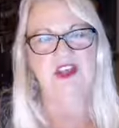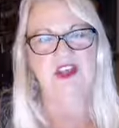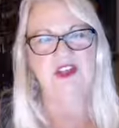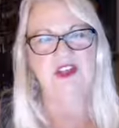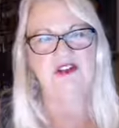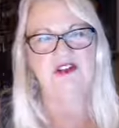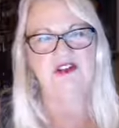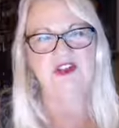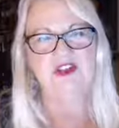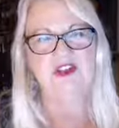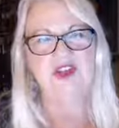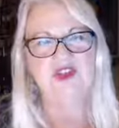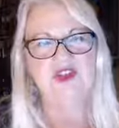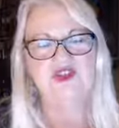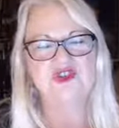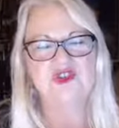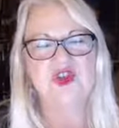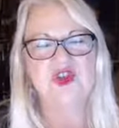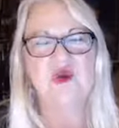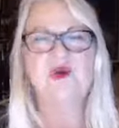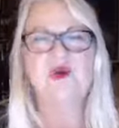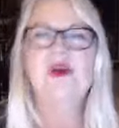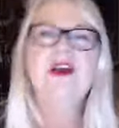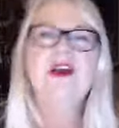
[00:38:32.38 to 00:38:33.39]
You know,
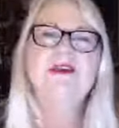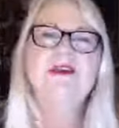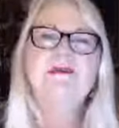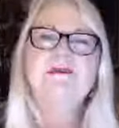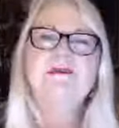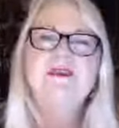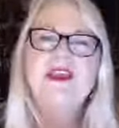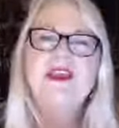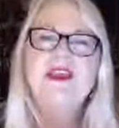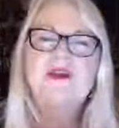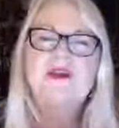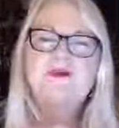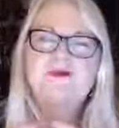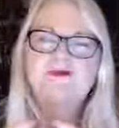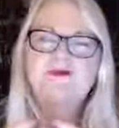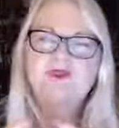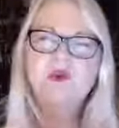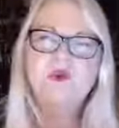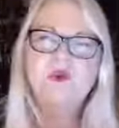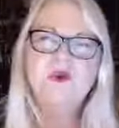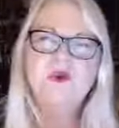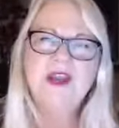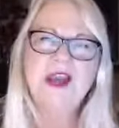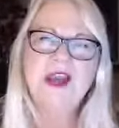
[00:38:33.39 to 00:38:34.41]
so,
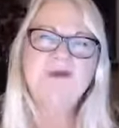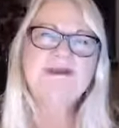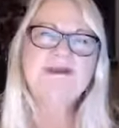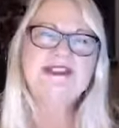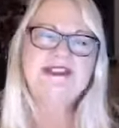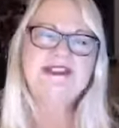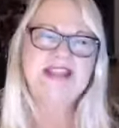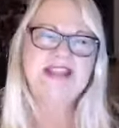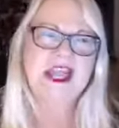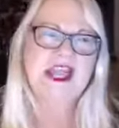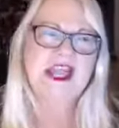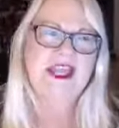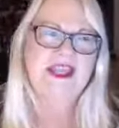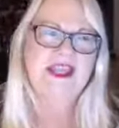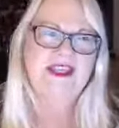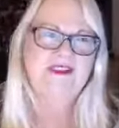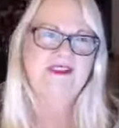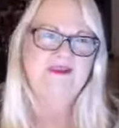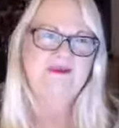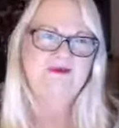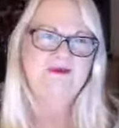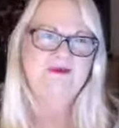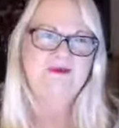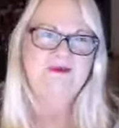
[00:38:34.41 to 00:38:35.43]
so what I'm
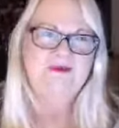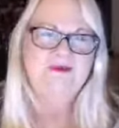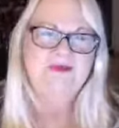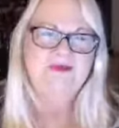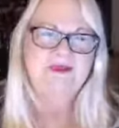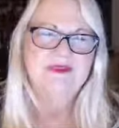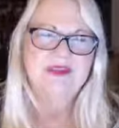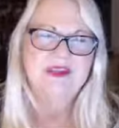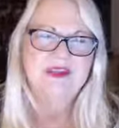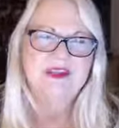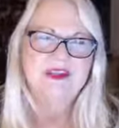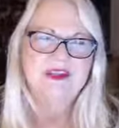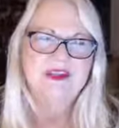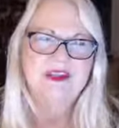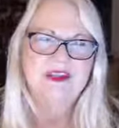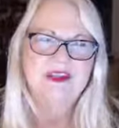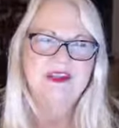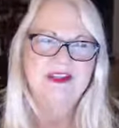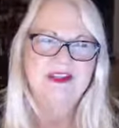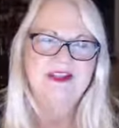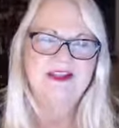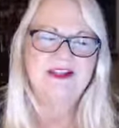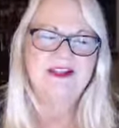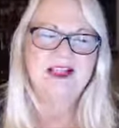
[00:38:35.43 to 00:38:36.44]
saying,
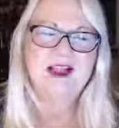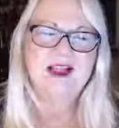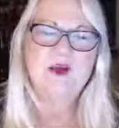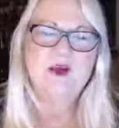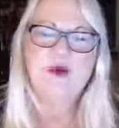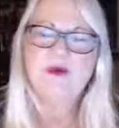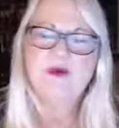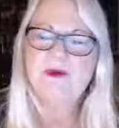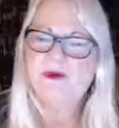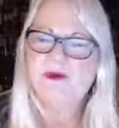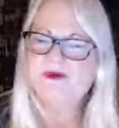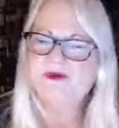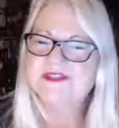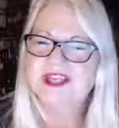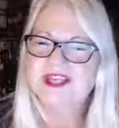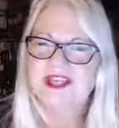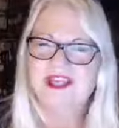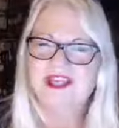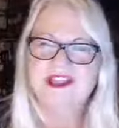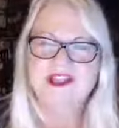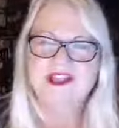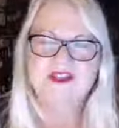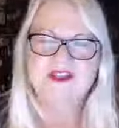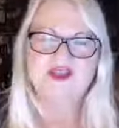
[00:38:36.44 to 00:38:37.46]
and I hope I'm
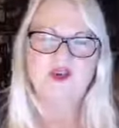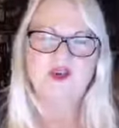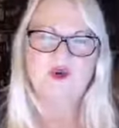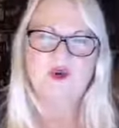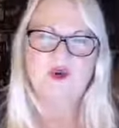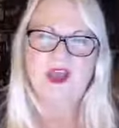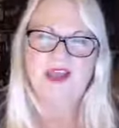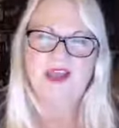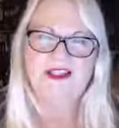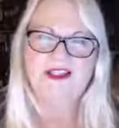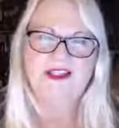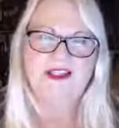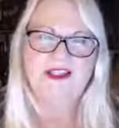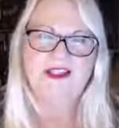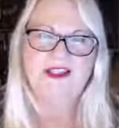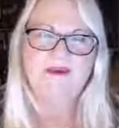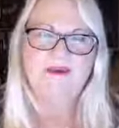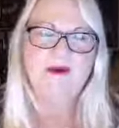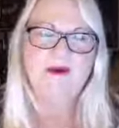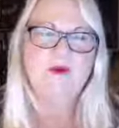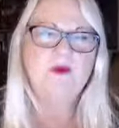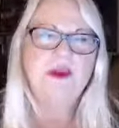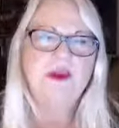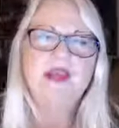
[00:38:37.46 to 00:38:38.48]
saying this correctly,
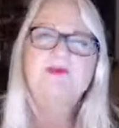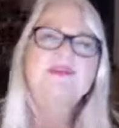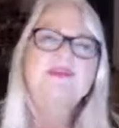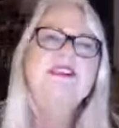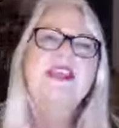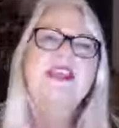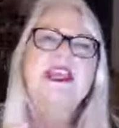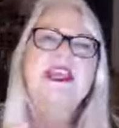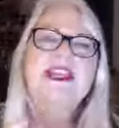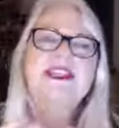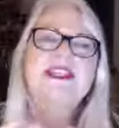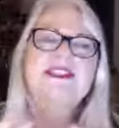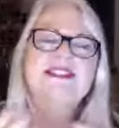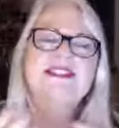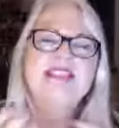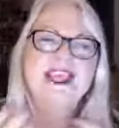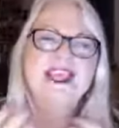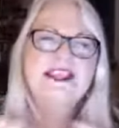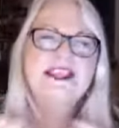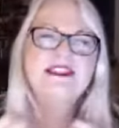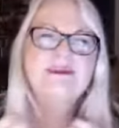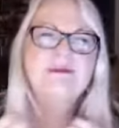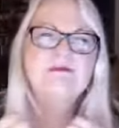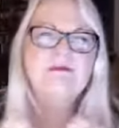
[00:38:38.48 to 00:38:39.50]
but what I'm saying is
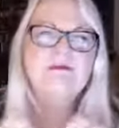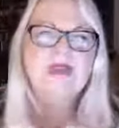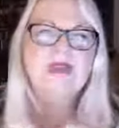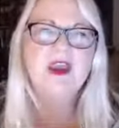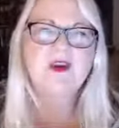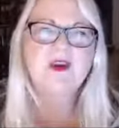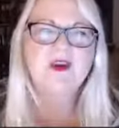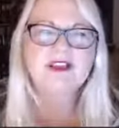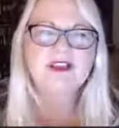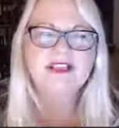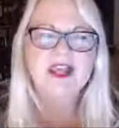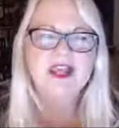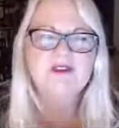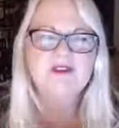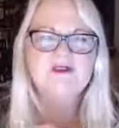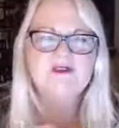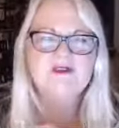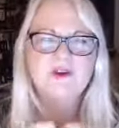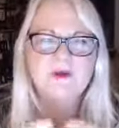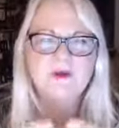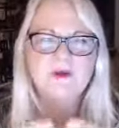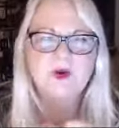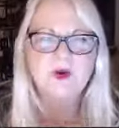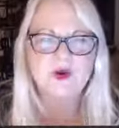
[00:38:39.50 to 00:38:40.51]
take the merit of the
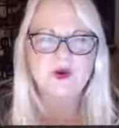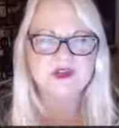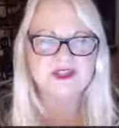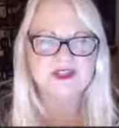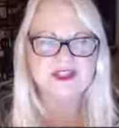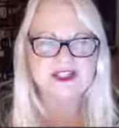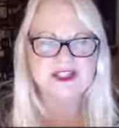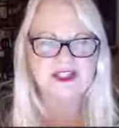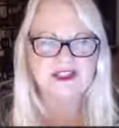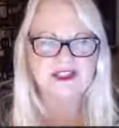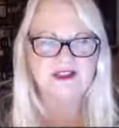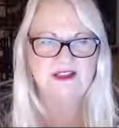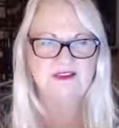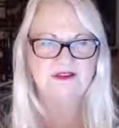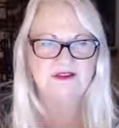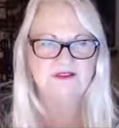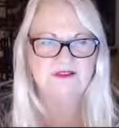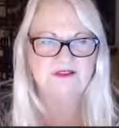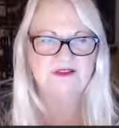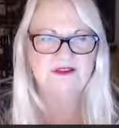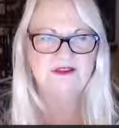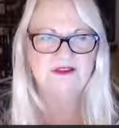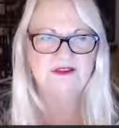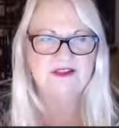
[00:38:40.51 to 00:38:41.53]
person
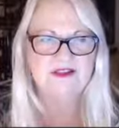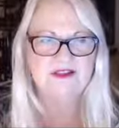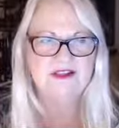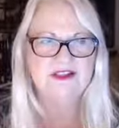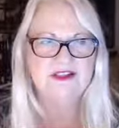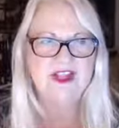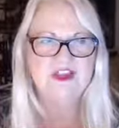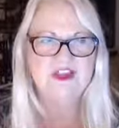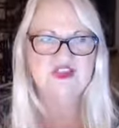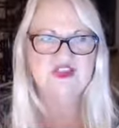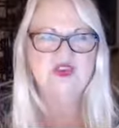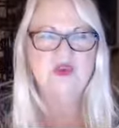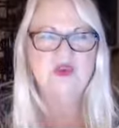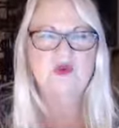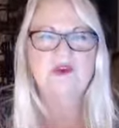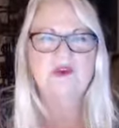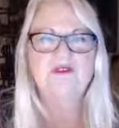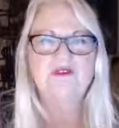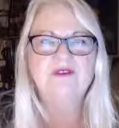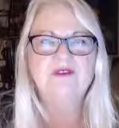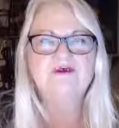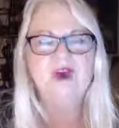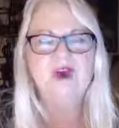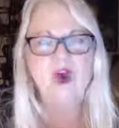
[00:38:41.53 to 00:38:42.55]
that you're
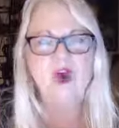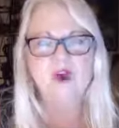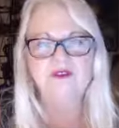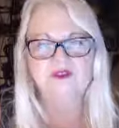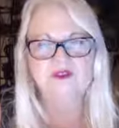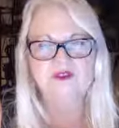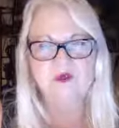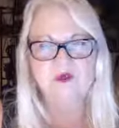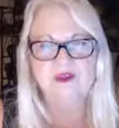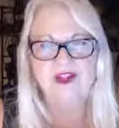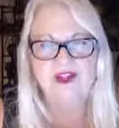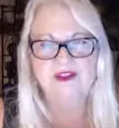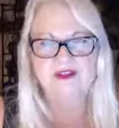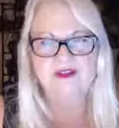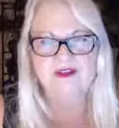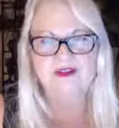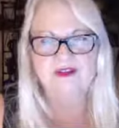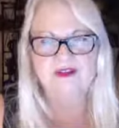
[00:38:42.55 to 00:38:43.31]
involved with